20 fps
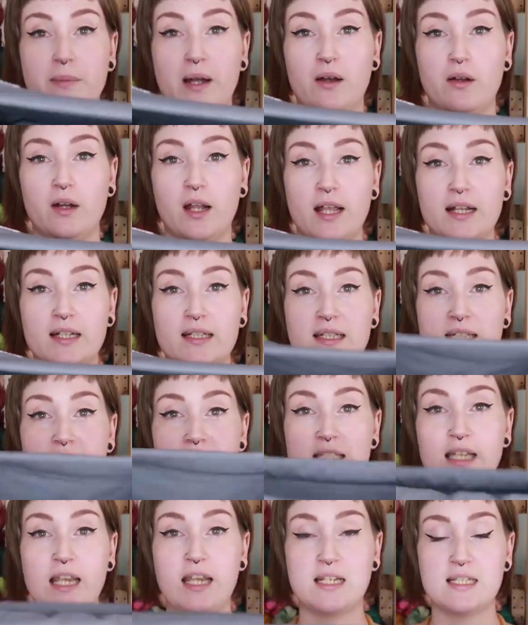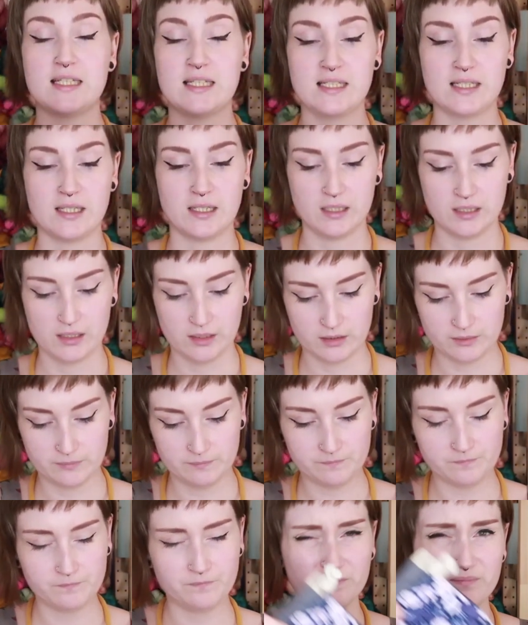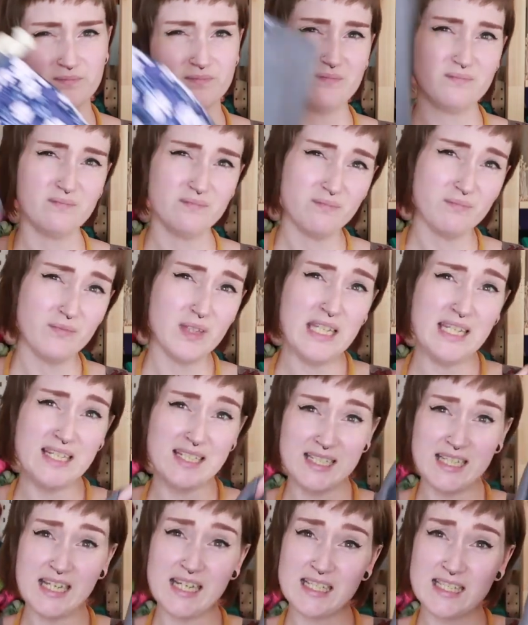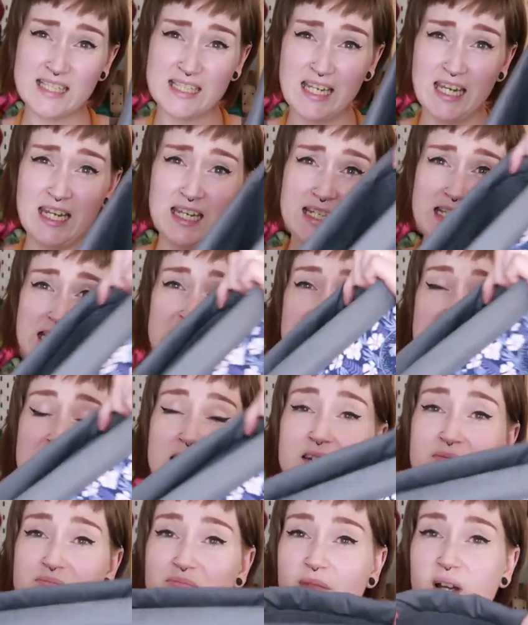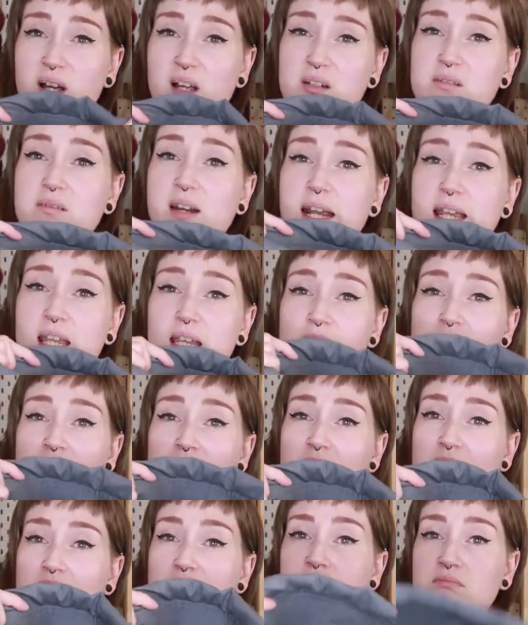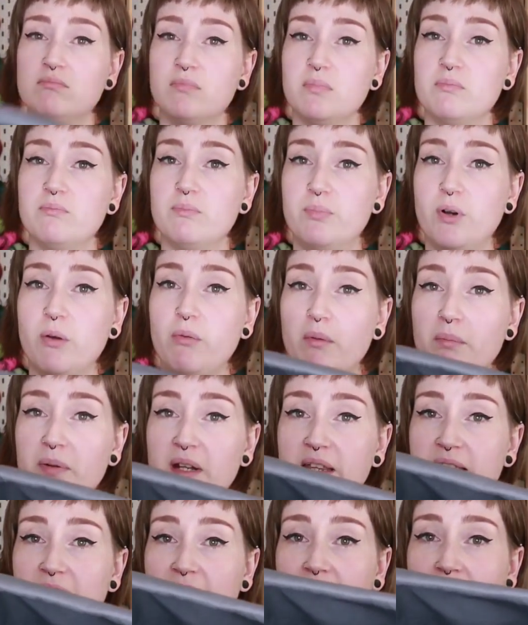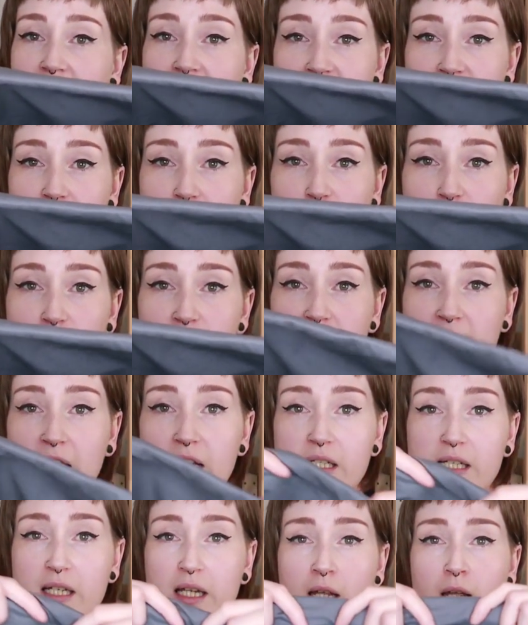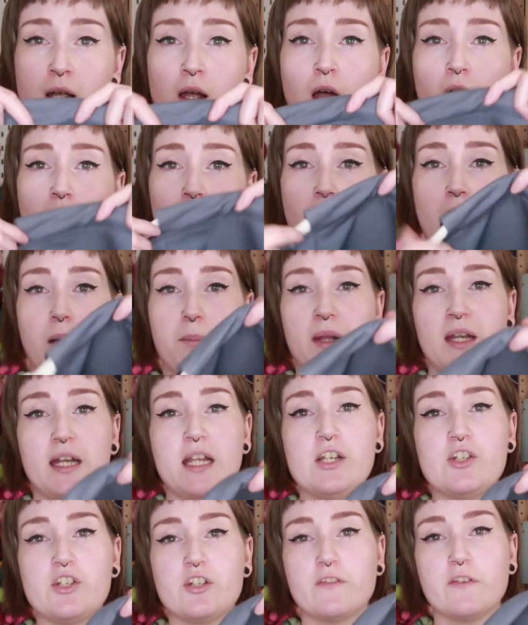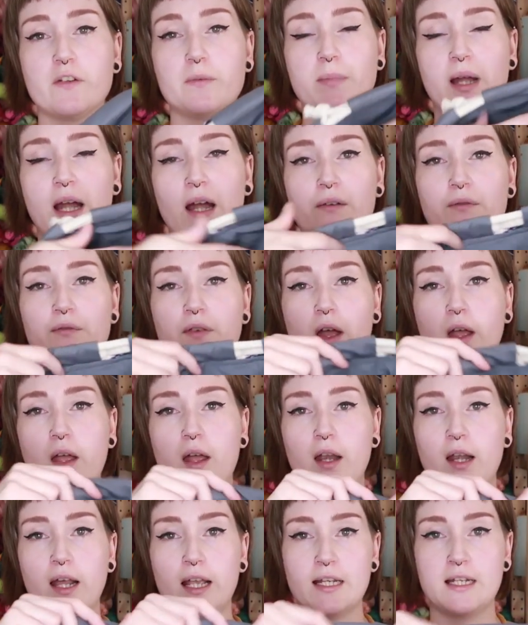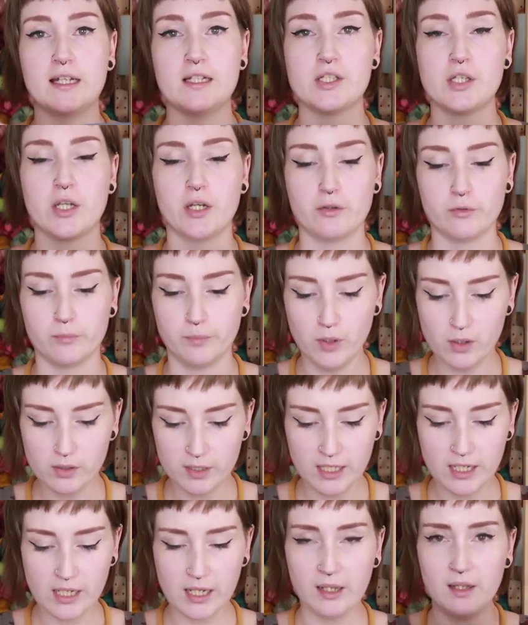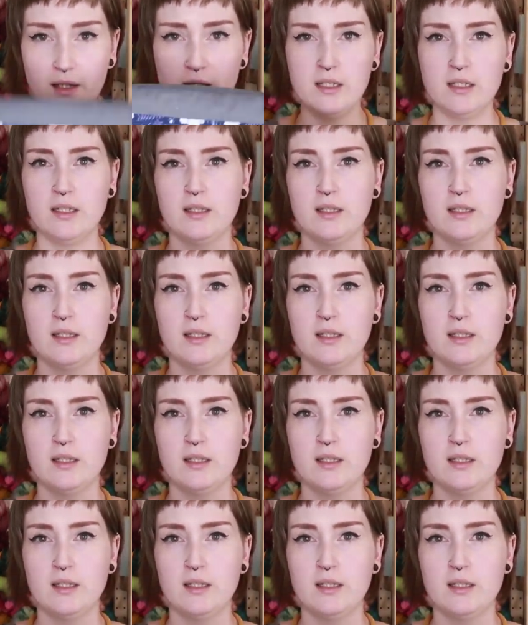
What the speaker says: about like 6 skeins in, I reckon. Probably that and your project. And each of them have like an internal pocket.